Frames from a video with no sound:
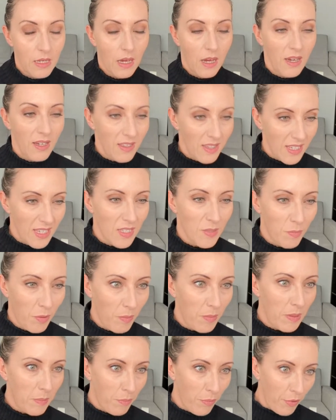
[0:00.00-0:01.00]
I think he's
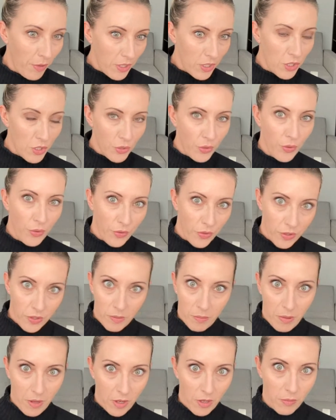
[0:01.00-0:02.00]
probably pretty sure that the
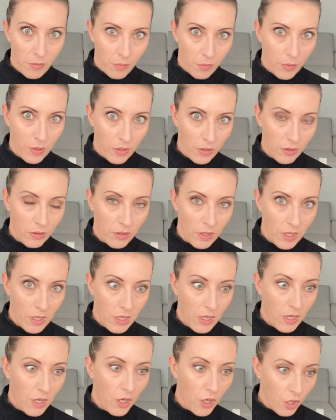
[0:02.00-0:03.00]
Pope will
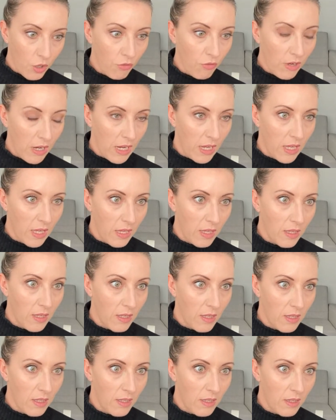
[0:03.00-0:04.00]
agree
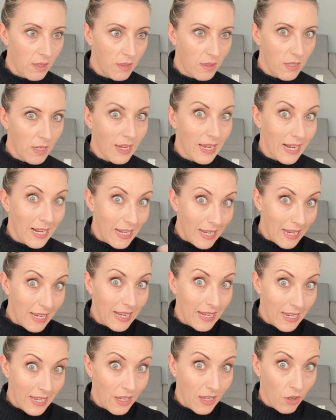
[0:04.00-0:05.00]
that
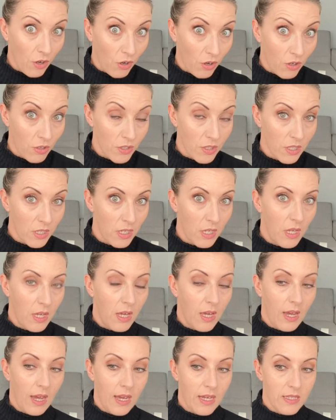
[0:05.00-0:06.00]
clearly God
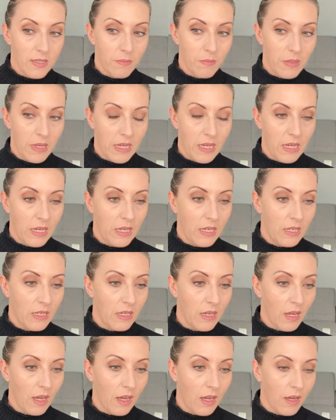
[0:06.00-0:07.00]
has
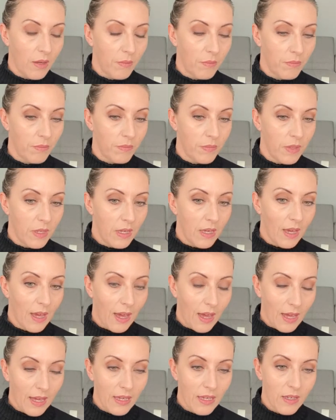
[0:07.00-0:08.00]
been
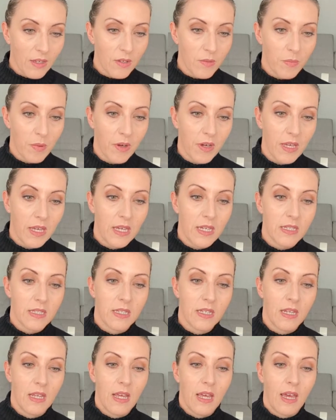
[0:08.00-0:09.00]
angered by it,
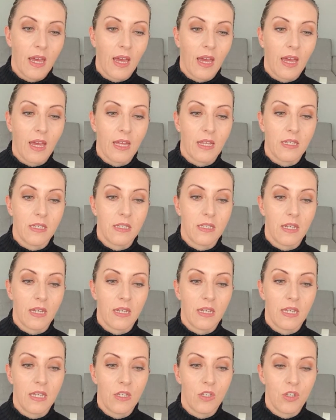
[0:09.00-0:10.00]
and
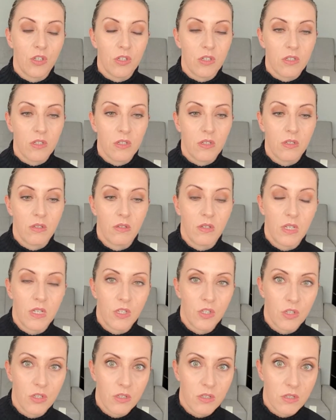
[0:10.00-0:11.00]
he should
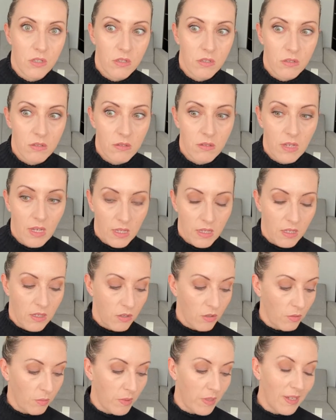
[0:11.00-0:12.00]
get the
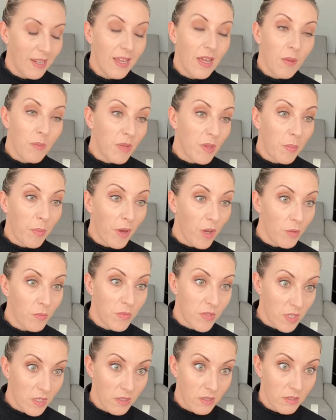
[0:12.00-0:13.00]
annulment. But the Pope
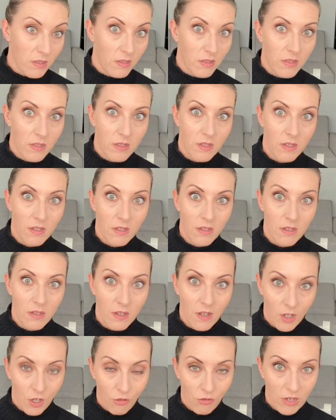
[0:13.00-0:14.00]
doesn't
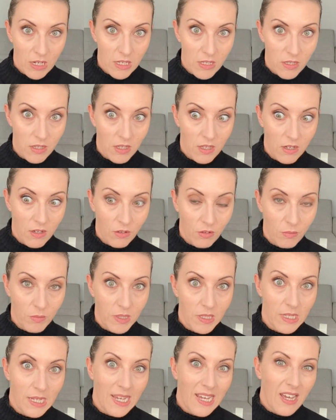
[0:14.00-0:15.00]
agree to the
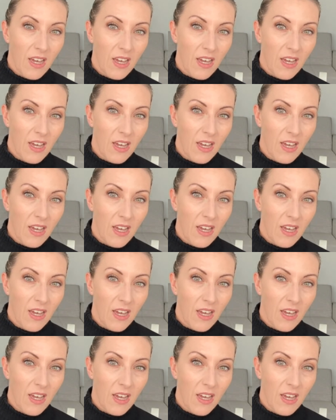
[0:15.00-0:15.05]
annulment.